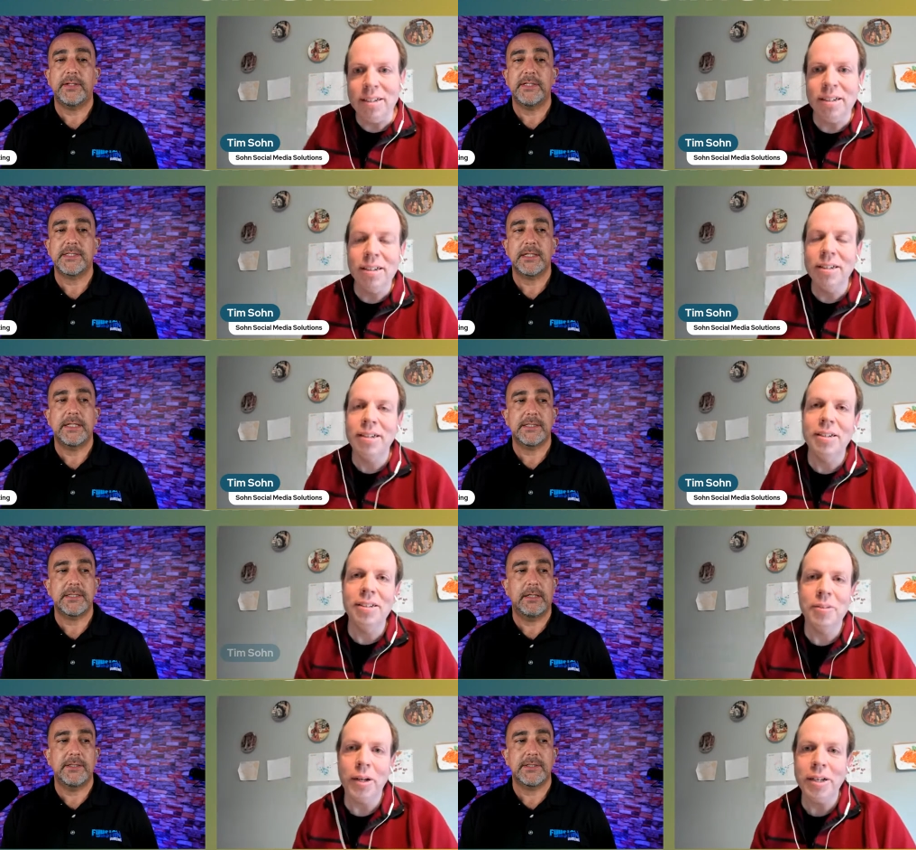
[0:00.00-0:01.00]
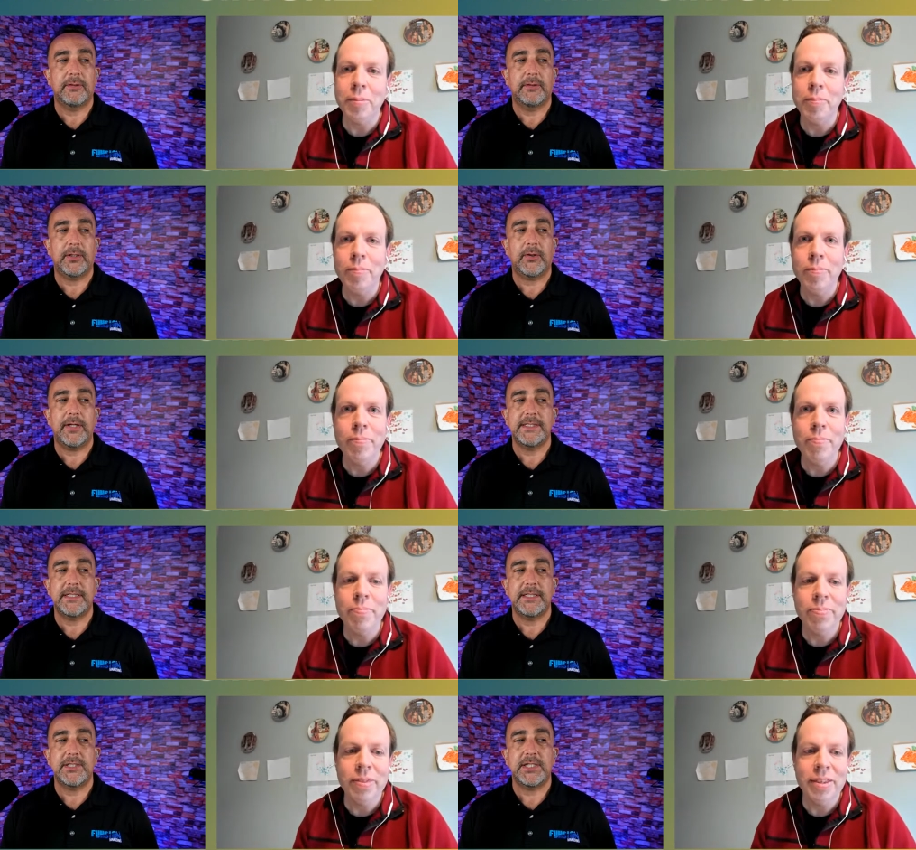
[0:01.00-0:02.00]
Speaker 1: brian. is is is Welcome. going crazy
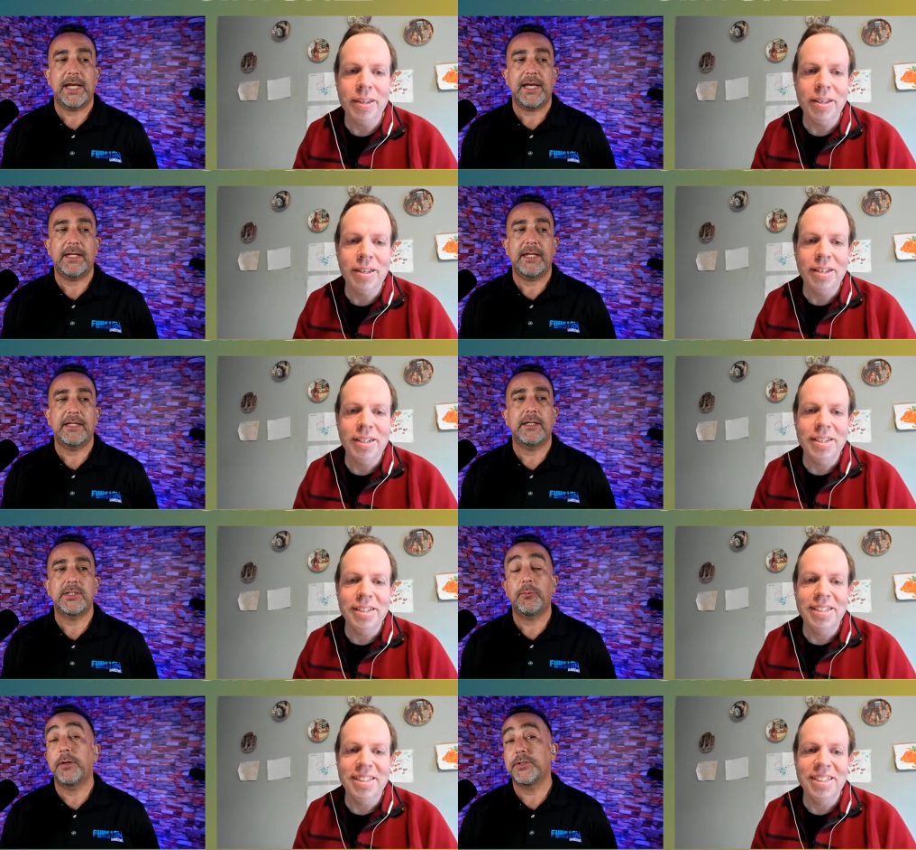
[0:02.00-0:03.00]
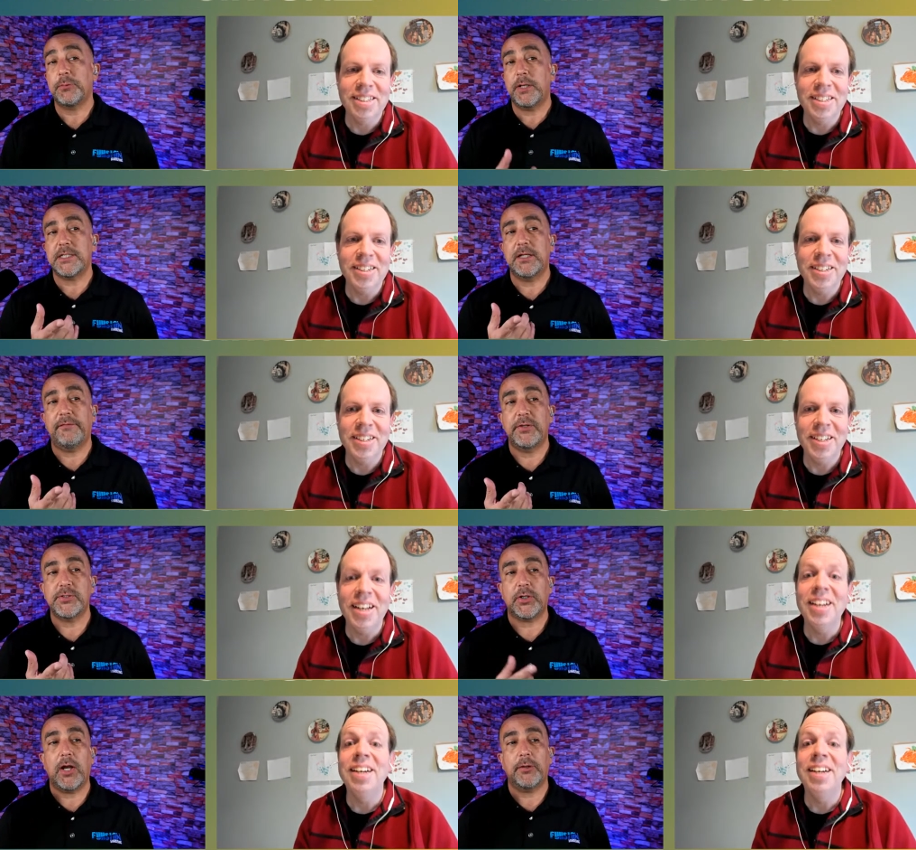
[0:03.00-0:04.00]
in the chat and she, well she wants to know if
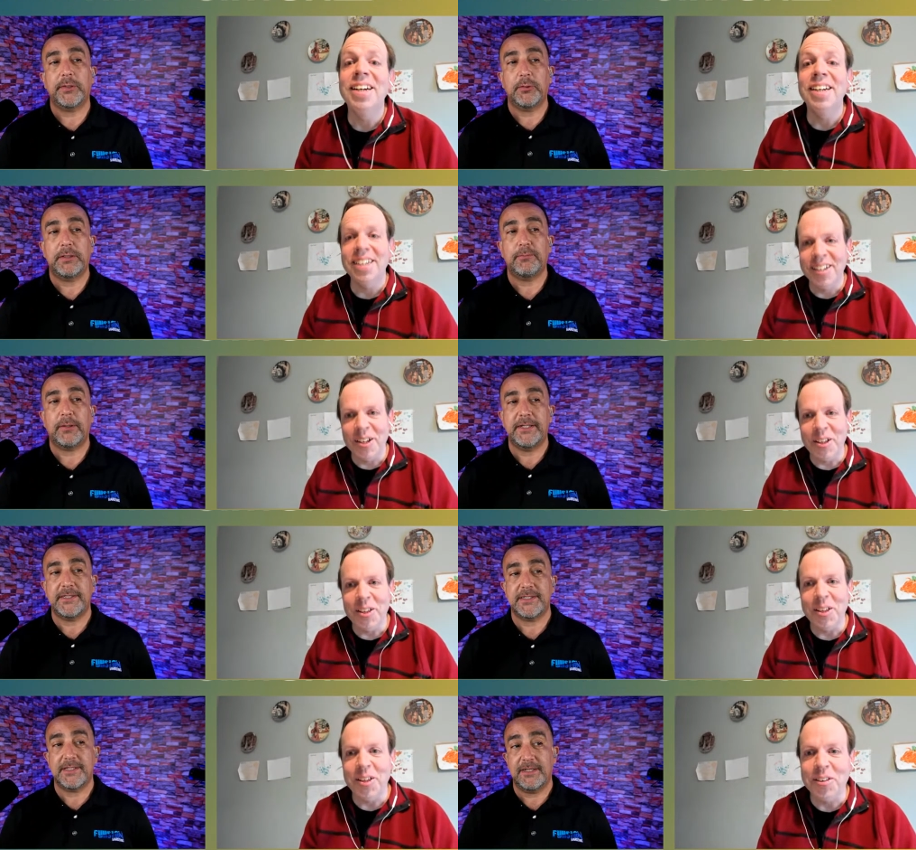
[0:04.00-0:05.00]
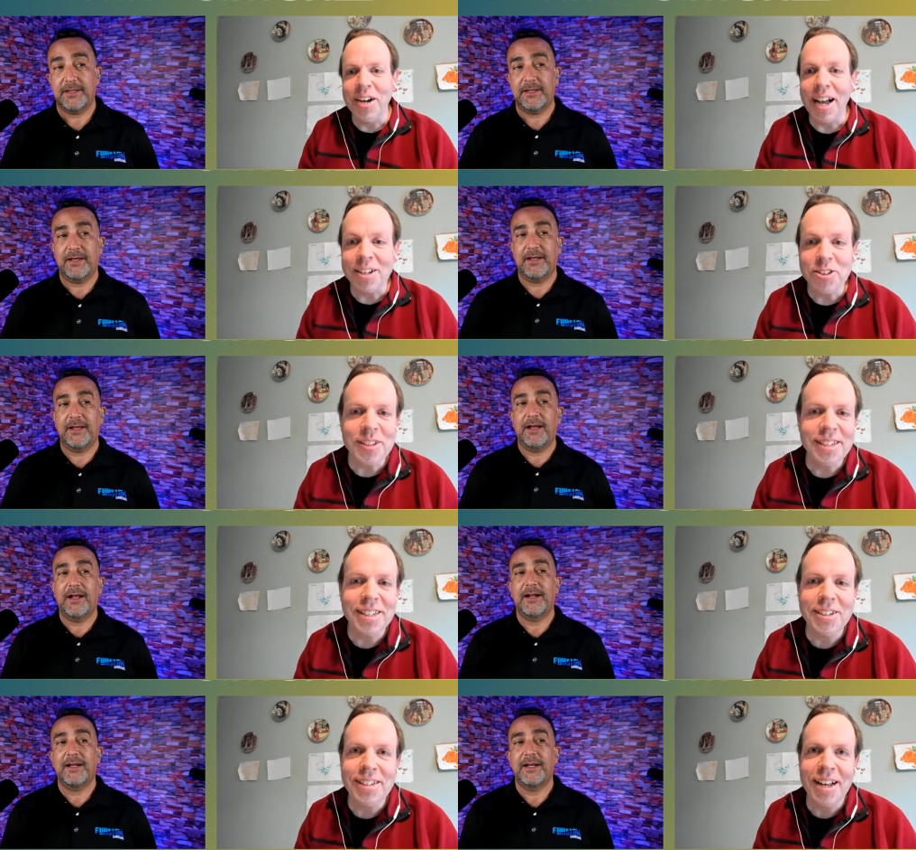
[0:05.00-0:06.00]
those are gone with the wind
Speaker 2: plates they're
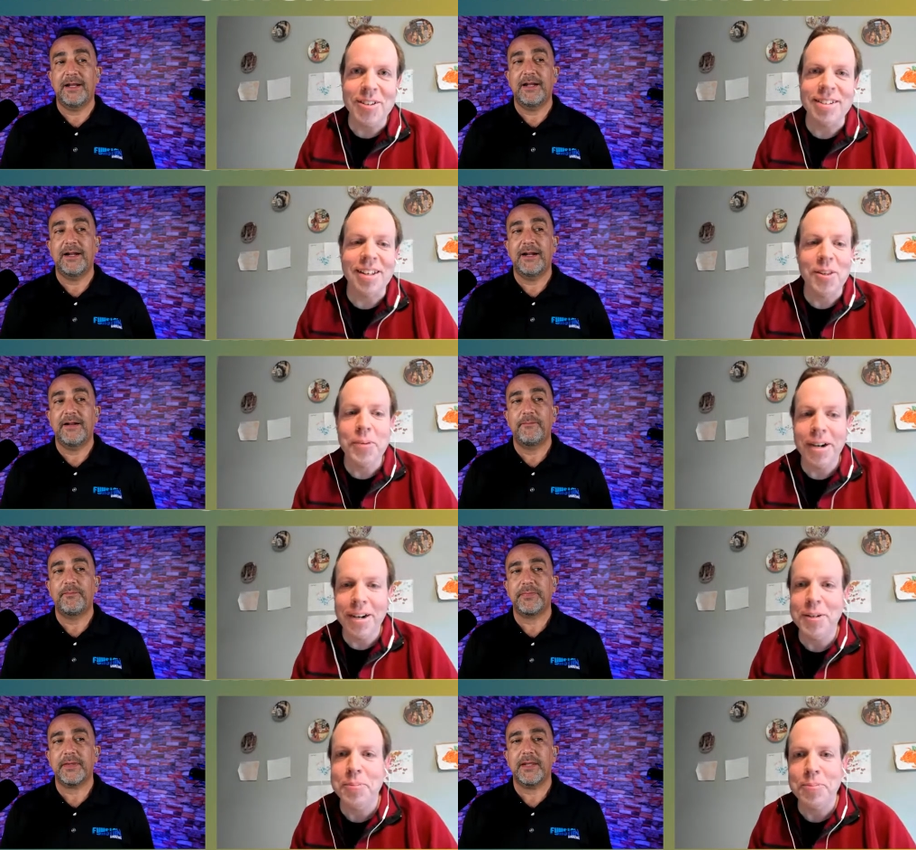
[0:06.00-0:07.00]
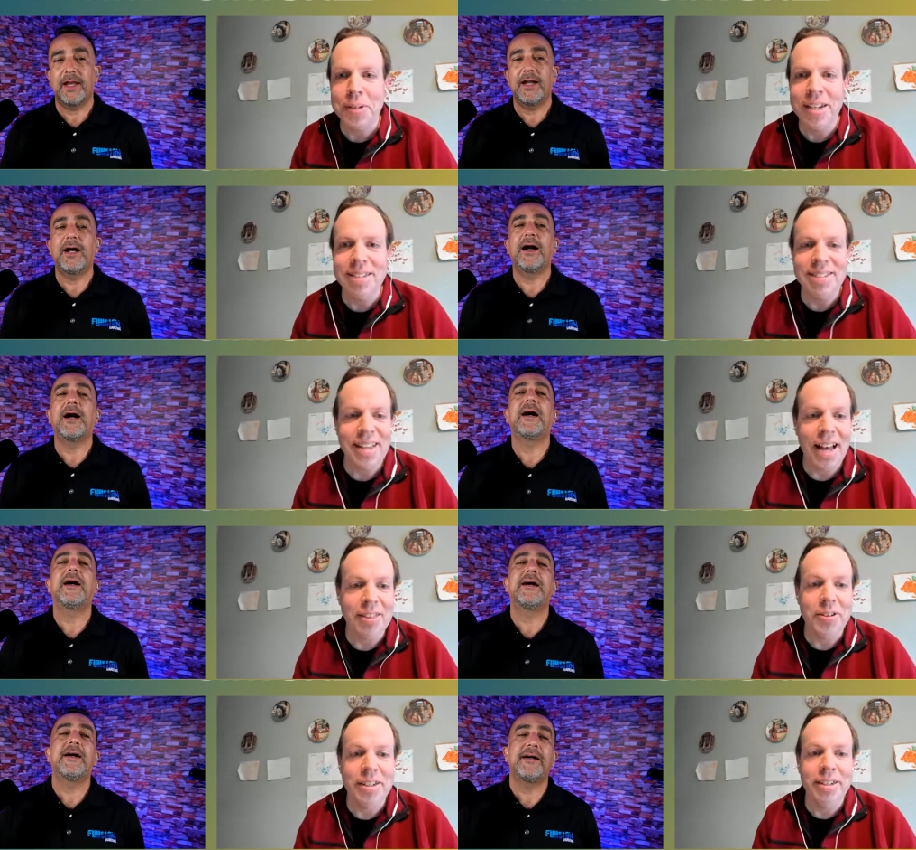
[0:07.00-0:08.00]
actually little house on the prairie plates uh-huh.
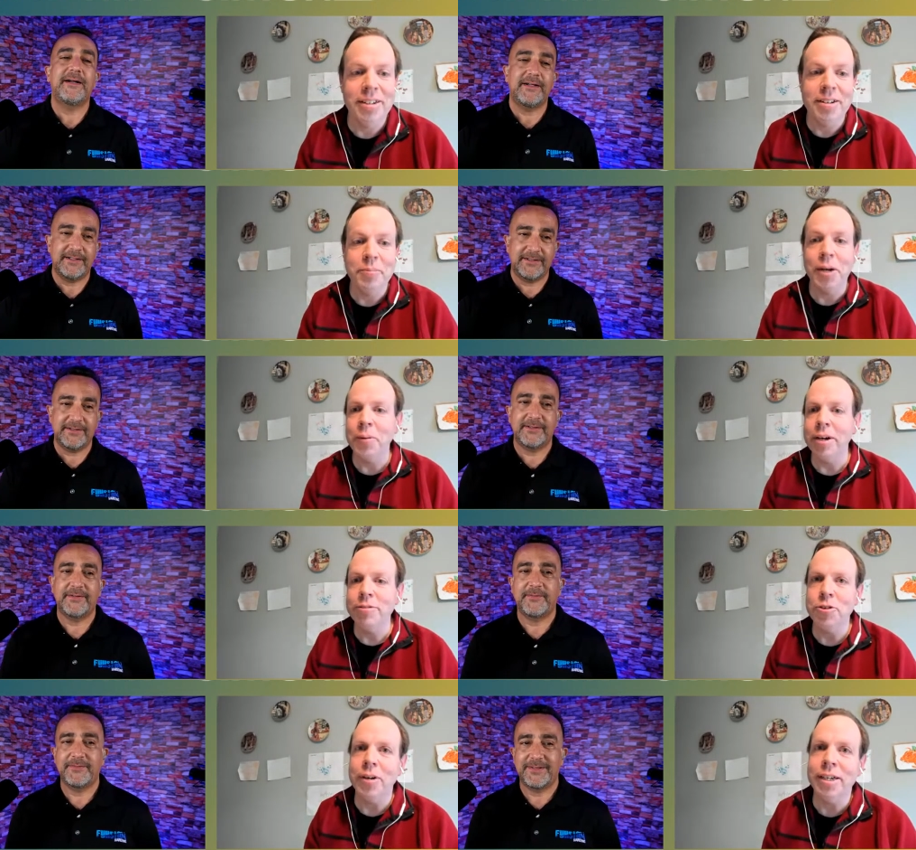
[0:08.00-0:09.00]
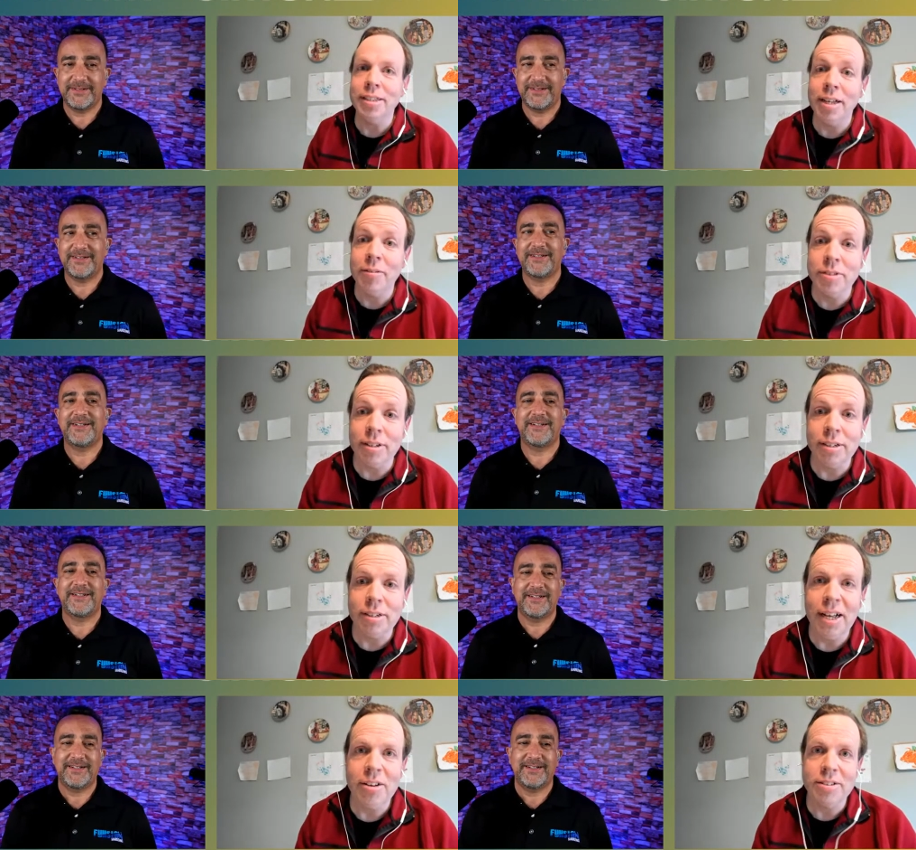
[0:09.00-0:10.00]
catherine oh. my wife joy loves
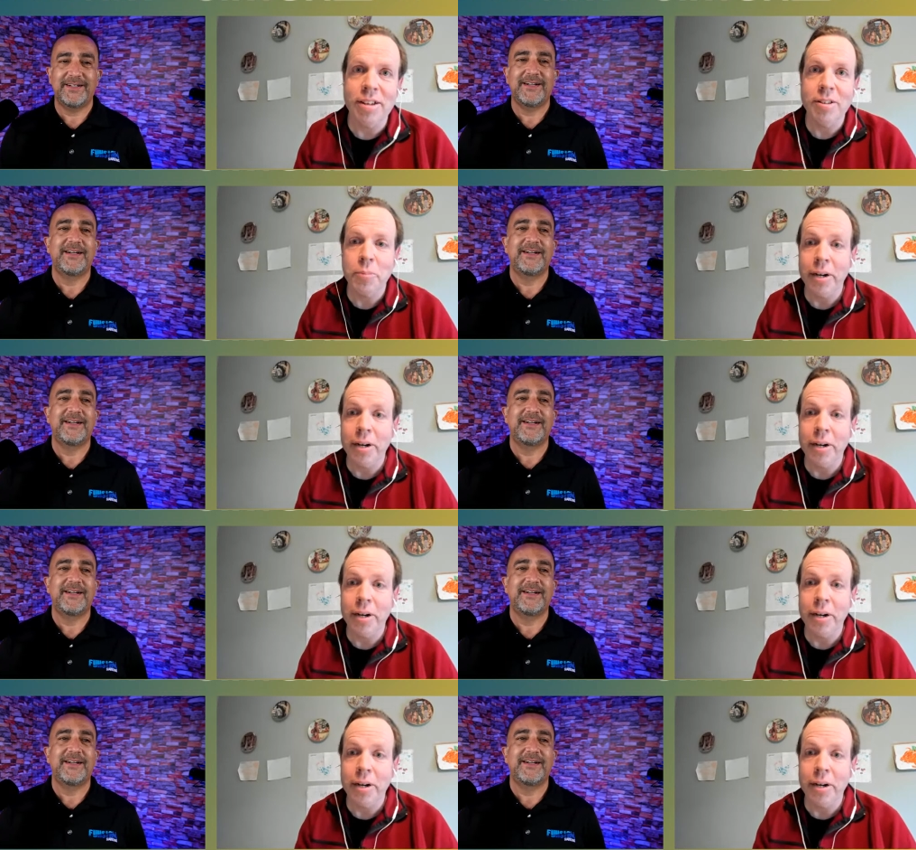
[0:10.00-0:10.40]
little house on the